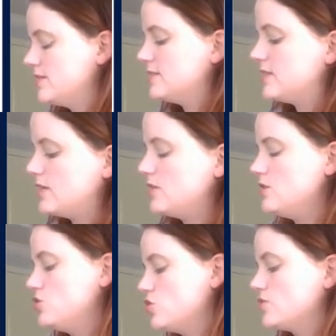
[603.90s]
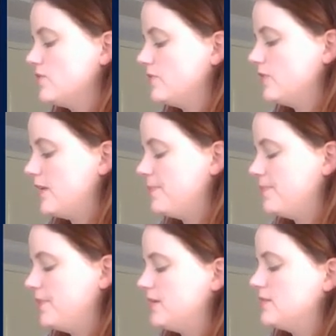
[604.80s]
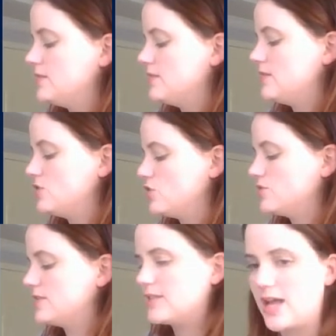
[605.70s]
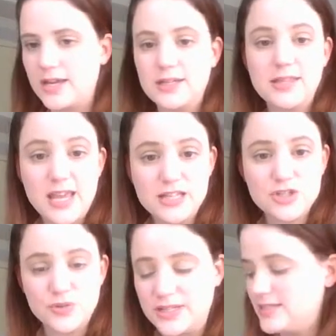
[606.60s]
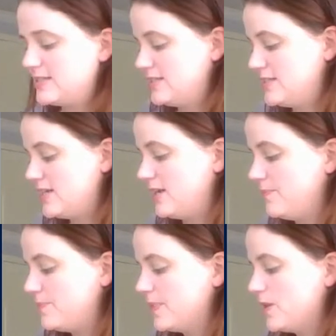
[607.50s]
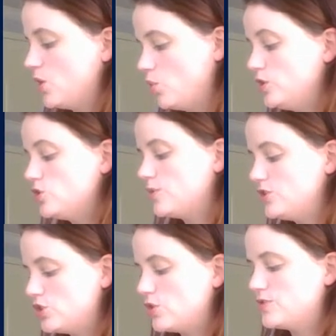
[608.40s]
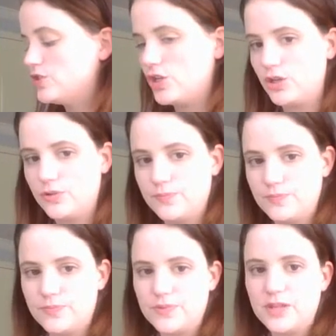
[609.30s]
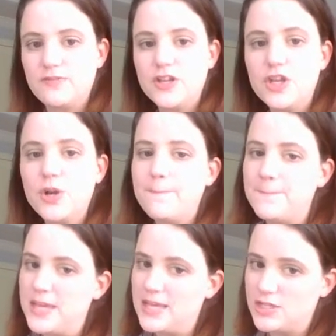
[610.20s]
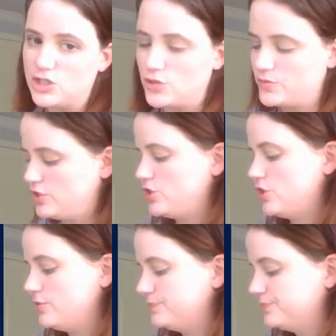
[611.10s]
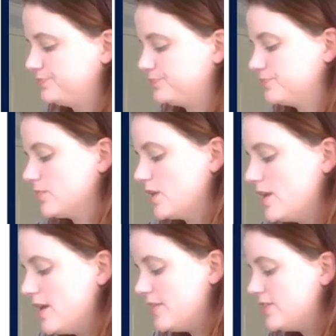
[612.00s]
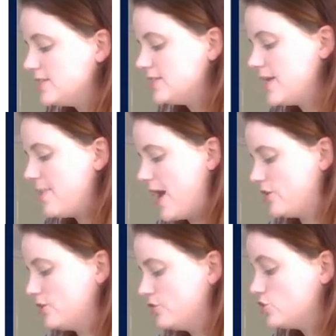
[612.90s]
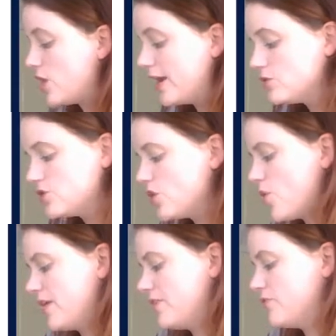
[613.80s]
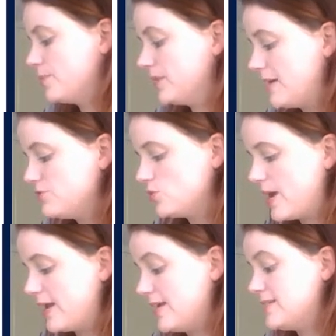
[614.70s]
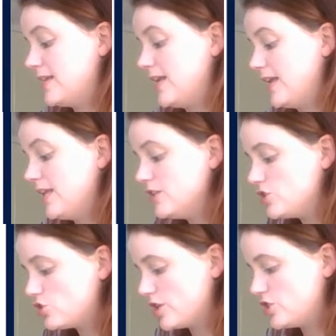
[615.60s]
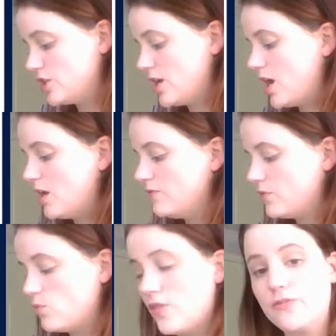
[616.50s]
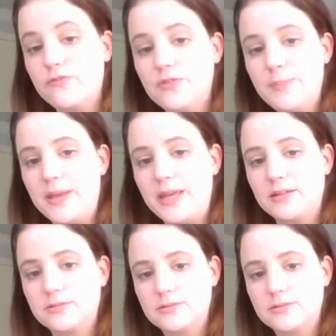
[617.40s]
C shows a flip. D shows a slide. The answer is D. Which one shows a turn? Figure B shows a turn. This is a pattern. The triangles are going from left to right is an illustration of, well, they're flipping